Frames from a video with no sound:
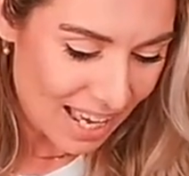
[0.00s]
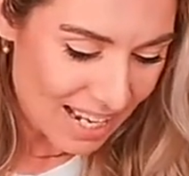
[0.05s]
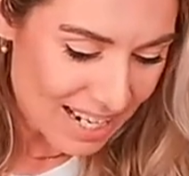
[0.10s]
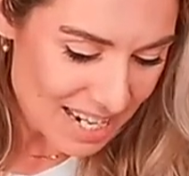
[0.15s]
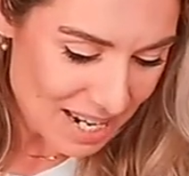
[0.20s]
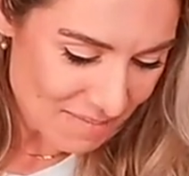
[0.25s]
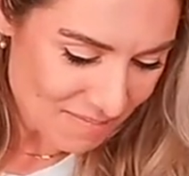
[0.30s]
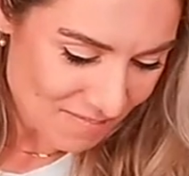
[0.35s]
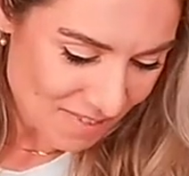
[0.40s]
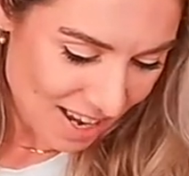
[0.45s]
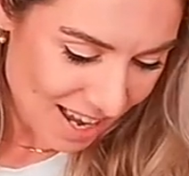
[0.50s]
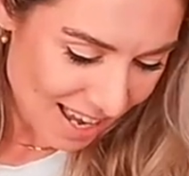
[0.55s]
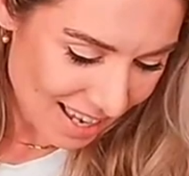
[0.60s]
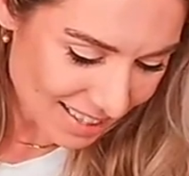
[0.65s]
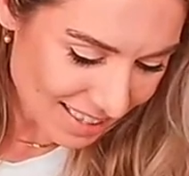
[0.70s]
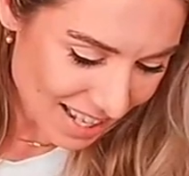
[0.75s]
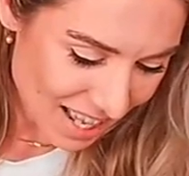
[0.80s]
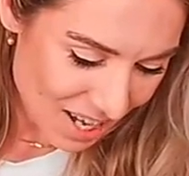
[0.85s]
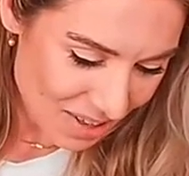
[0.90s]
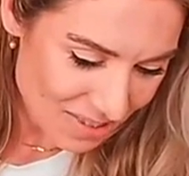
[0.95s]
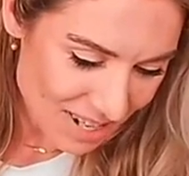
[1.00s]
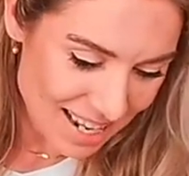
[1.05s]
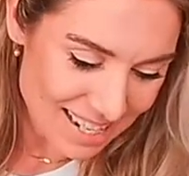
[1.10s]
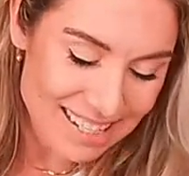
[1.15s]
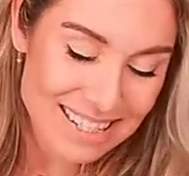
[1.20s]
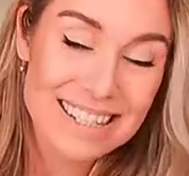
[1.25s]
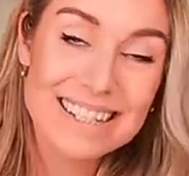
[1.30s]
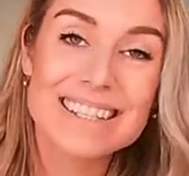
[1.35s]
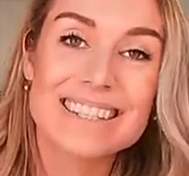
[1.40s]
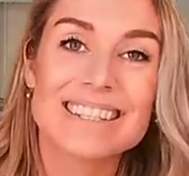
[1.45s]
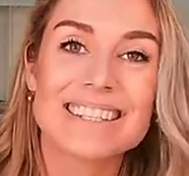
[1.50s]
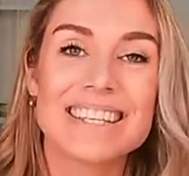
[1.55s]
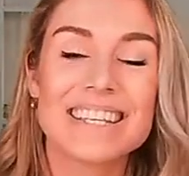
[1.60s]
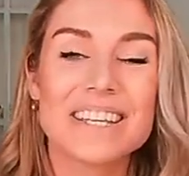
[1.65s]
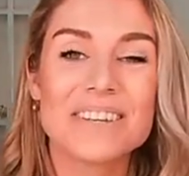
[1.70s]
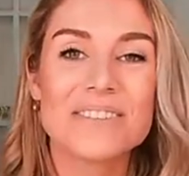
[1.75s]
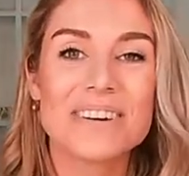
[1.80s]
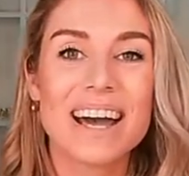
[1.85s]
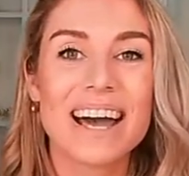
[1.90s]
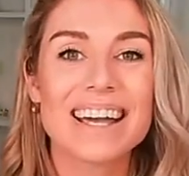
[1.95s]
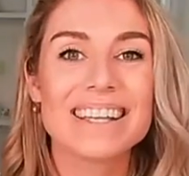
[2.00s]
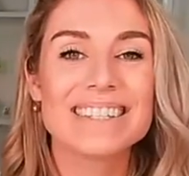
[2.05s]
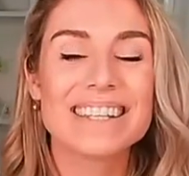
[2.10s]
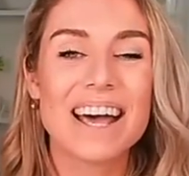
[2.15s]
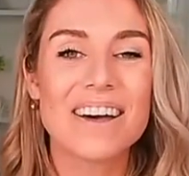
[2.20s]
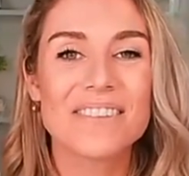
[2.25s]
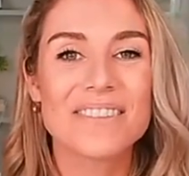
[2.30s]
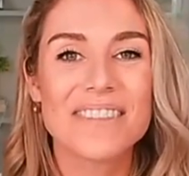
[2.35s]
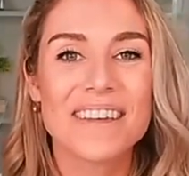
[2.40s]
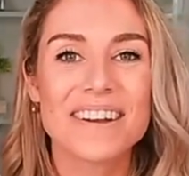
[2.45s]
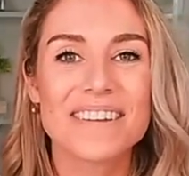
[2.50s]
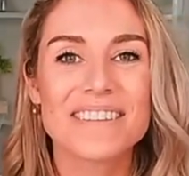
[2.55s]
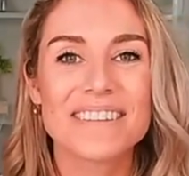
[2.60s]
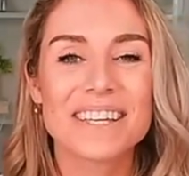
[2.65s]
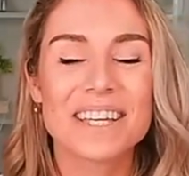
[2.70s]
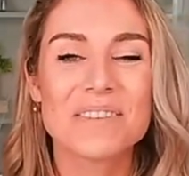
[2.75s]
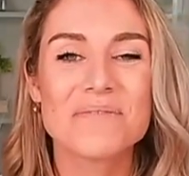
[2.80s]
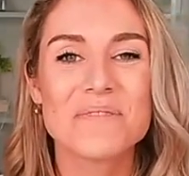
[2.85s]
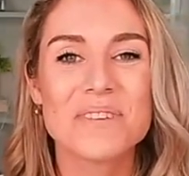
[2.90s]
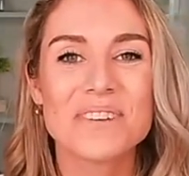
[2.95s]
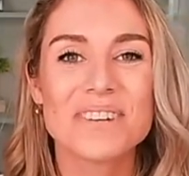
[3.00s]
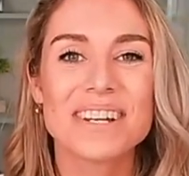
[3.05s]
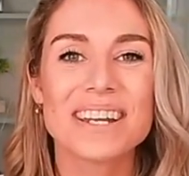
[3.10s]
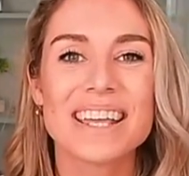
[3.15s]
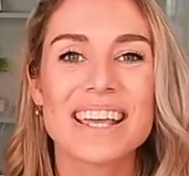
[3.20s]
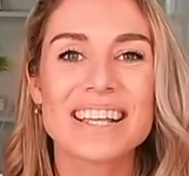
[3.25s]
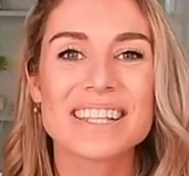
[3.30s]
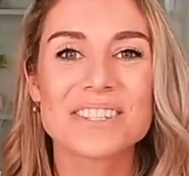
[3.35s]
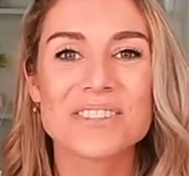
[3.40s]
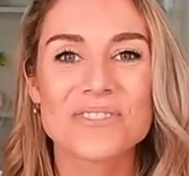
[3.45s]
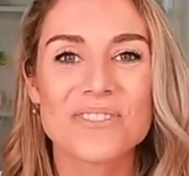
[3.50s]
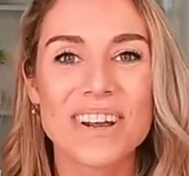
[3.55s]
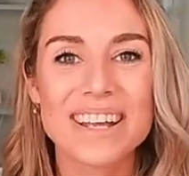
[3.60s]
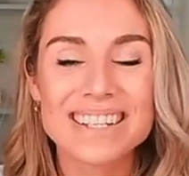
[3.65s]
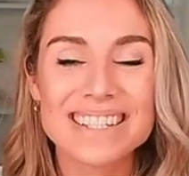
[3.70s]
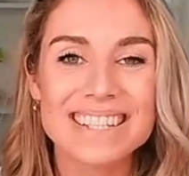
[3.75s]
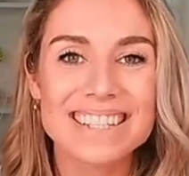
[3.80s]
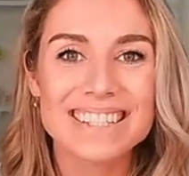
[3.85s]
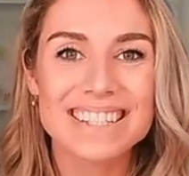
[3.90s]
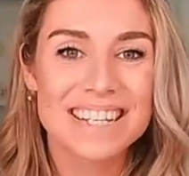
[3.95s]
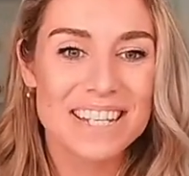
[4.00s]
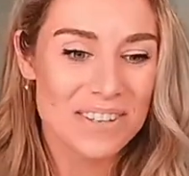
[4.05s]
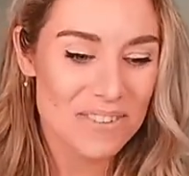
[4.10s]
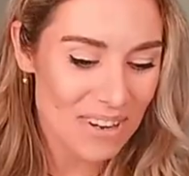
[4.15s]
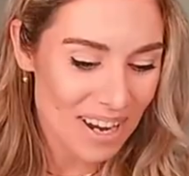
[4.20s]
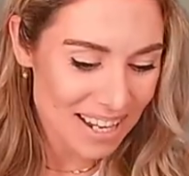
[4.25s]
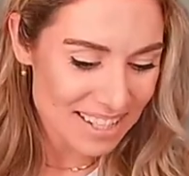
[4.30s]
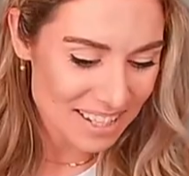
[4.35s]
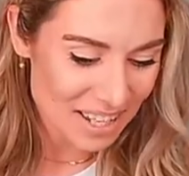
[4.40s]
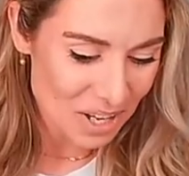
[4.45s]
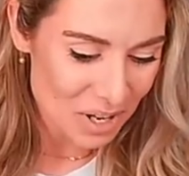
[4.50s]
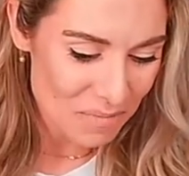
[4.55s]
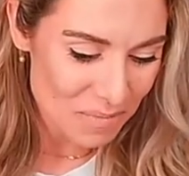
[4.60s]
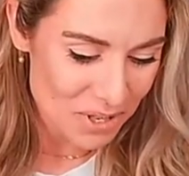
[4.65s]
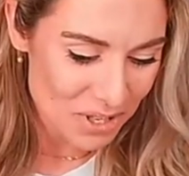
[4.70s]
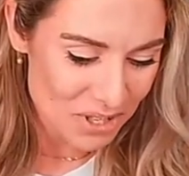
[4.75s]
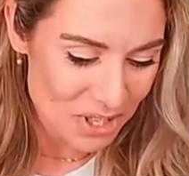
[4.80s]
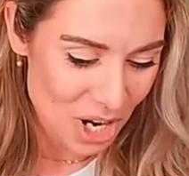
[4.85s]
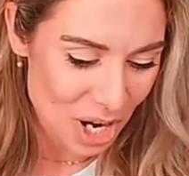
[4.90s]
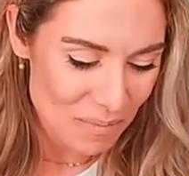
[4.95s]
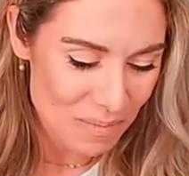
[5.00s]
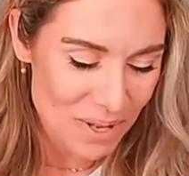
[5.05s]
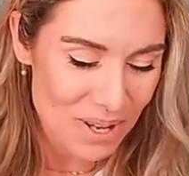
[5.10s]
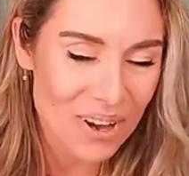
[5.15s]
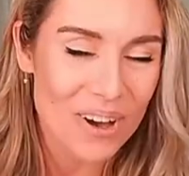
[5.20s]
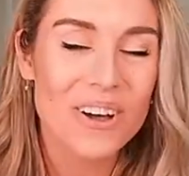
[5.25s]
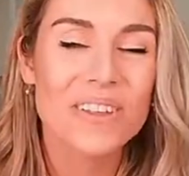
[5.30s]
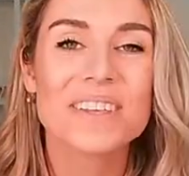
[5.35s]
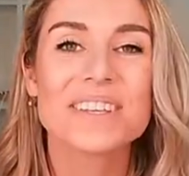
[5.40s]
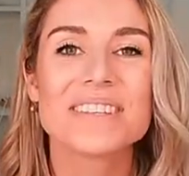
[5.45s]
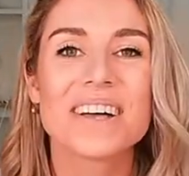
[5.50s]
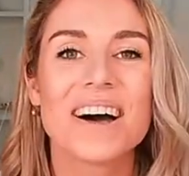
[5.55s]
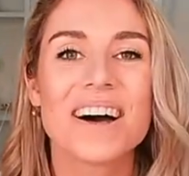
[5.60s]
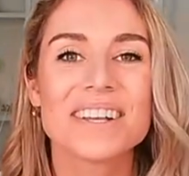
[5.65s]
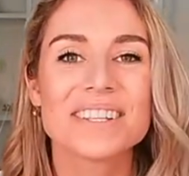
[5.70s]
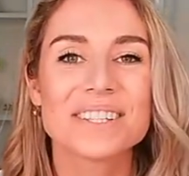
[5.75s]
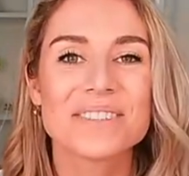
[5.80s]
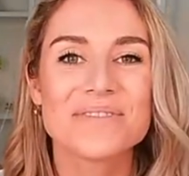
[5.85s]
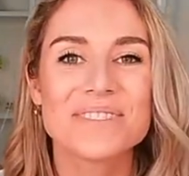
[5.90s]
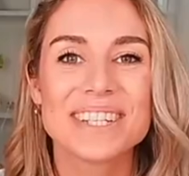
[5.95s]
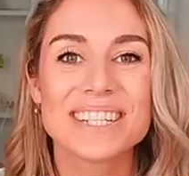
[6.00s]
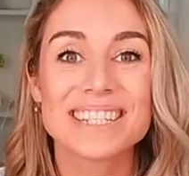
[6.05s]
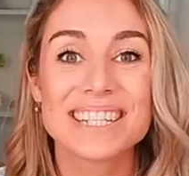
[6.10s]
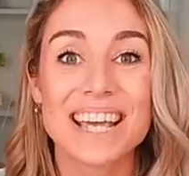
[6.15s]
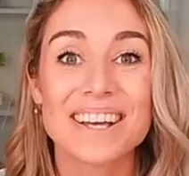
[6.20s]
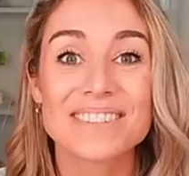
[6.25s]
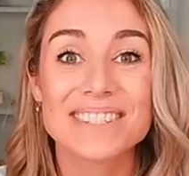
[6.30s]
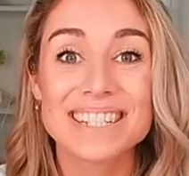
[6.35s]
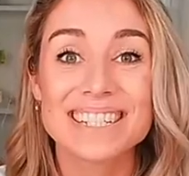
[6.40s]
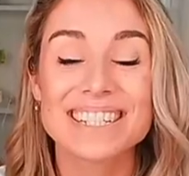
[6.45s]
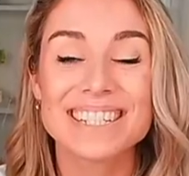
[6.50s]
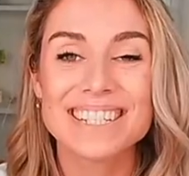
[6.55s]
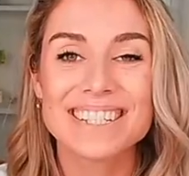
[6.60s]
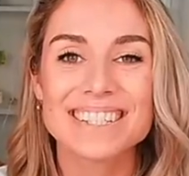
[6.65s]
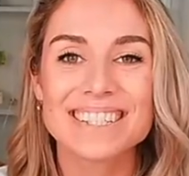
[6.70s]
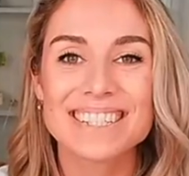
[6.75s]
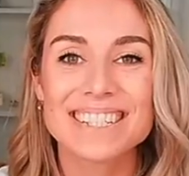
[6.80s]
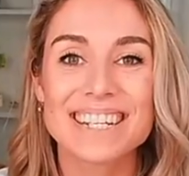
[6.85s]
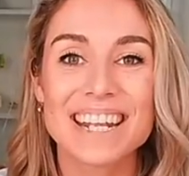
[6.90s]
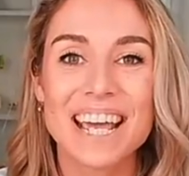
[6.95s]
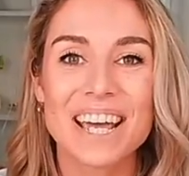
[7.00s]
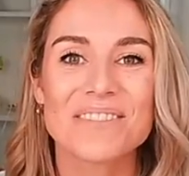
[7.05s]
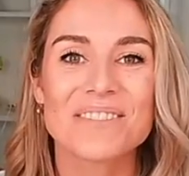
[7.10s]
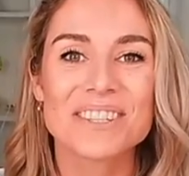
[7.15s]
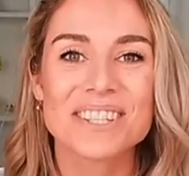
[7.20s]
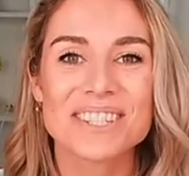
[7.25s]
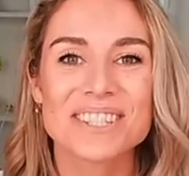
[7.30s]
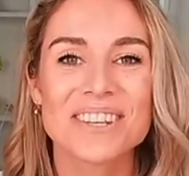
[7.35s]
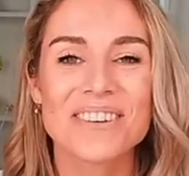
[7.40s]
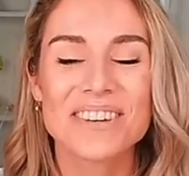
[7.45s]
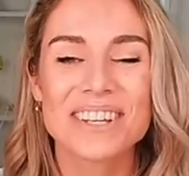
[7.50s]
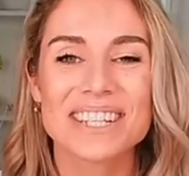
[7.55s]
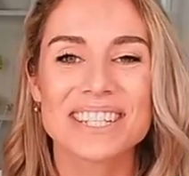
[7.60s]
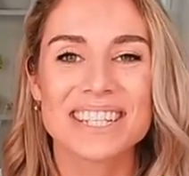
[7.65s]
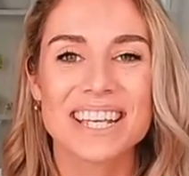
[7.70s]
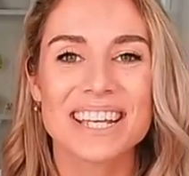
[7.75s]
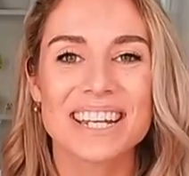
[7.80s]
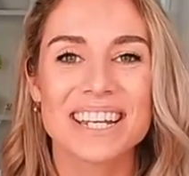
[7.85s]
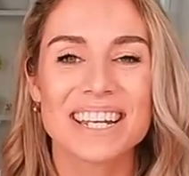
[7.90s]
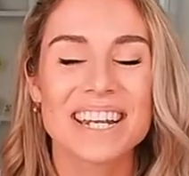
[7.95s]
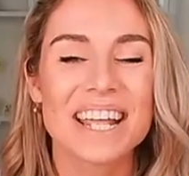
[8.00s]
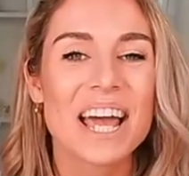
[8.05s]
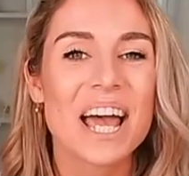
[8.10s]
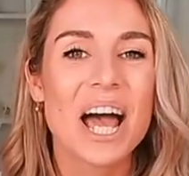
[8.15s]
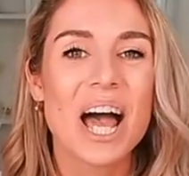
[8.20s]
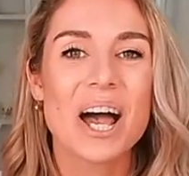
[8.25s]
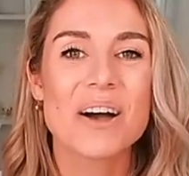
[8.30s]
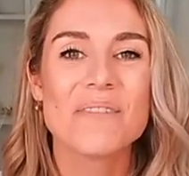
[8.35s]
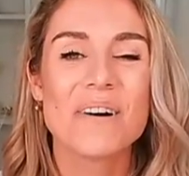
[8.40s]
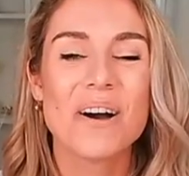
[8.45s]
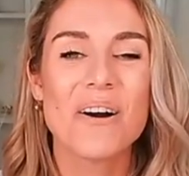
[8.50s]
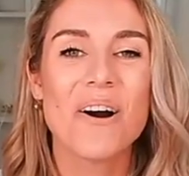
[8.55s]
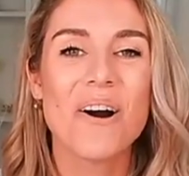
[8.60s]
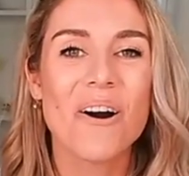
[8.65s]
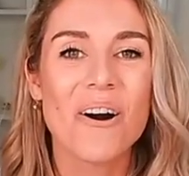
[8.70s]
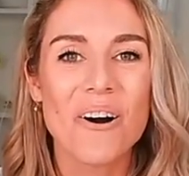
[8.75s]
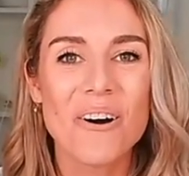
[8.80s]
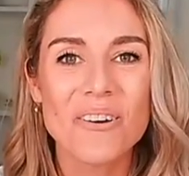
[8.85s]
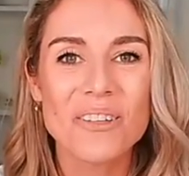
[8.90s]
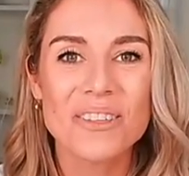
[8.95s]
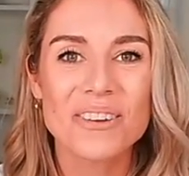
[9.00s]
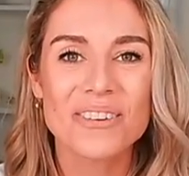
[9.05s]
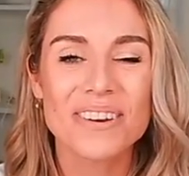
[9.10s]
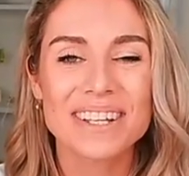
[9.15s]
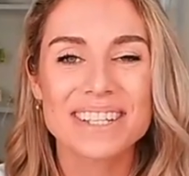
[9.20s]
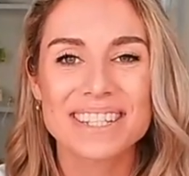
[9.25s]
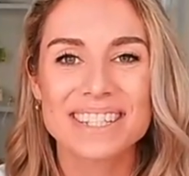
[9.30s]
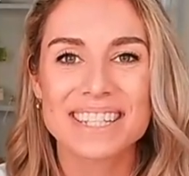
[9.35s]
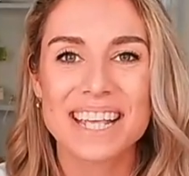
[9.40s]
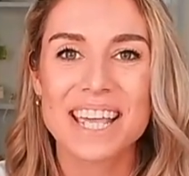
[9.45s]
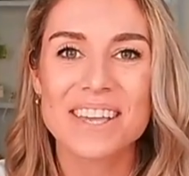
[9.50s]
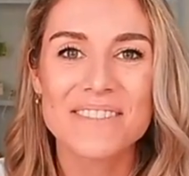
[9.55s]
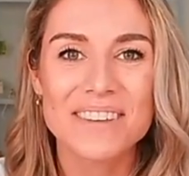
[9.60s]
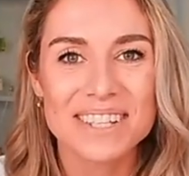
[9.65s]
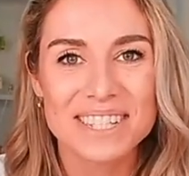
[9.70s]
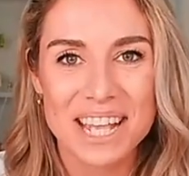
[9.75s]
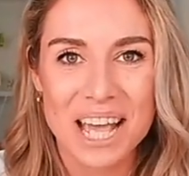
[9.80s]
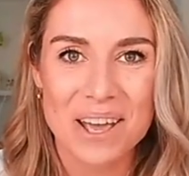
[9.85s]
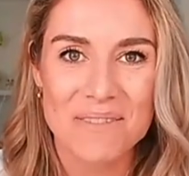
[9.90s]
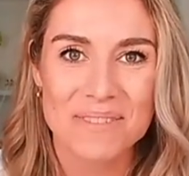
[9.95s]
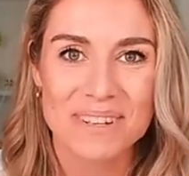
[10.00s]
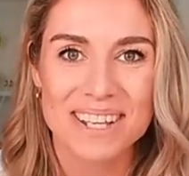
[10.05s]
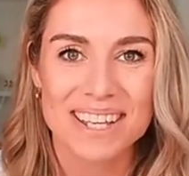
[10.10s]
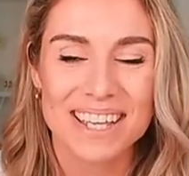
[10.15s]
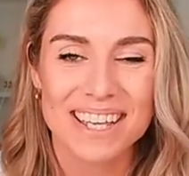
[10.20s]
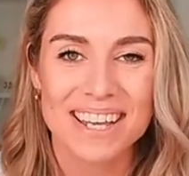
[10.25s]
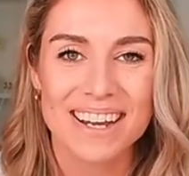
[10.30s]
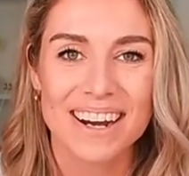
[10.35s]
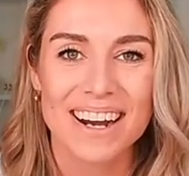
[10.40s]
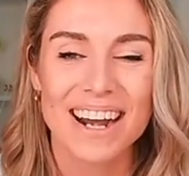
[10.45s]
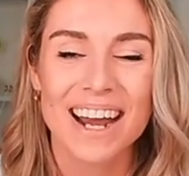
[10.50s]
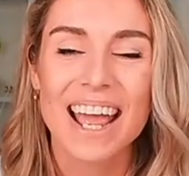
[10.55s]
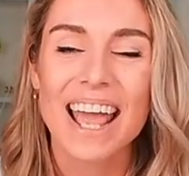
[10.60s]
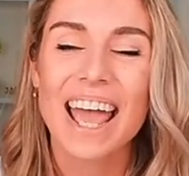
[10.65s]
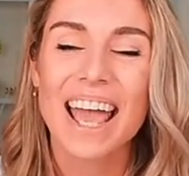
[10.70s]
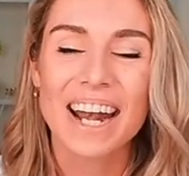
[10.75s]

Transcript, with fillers: Nympha, hello. Nice to see you guys out there in the community. It's great to see you guys. I hope you're shopping all these awesome discounts and deals today. I'm just so excited about all the great savings happening here.